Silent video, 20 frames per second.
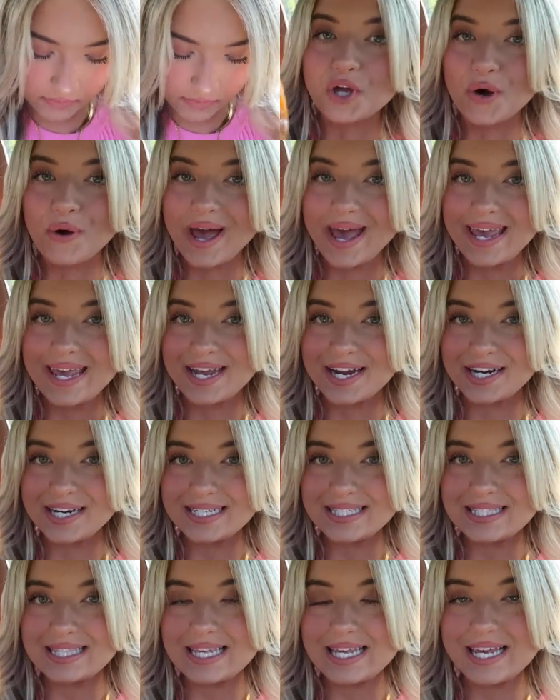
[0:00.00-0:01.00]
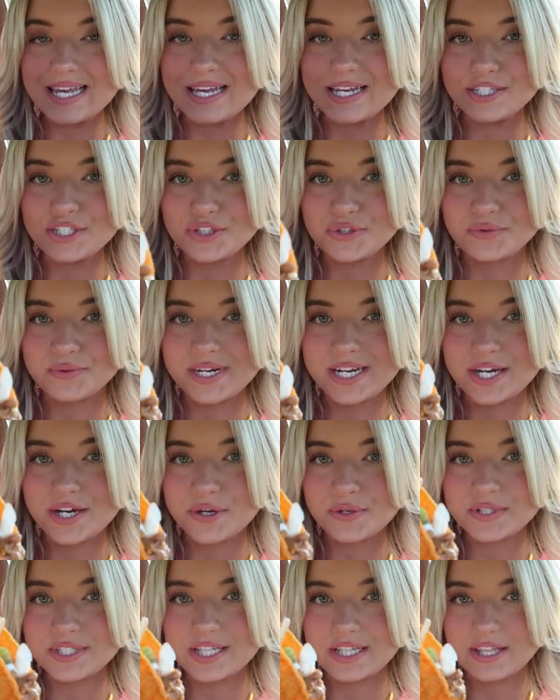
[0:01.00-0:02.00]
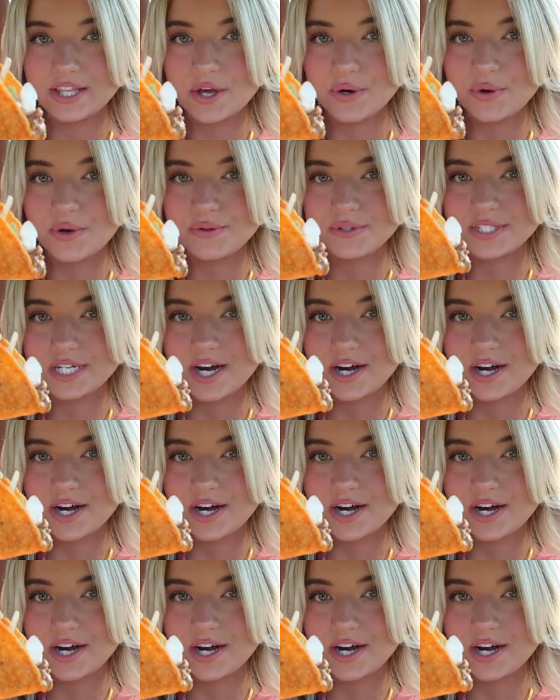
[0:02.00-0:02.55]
Okay, here is the Doritos Locos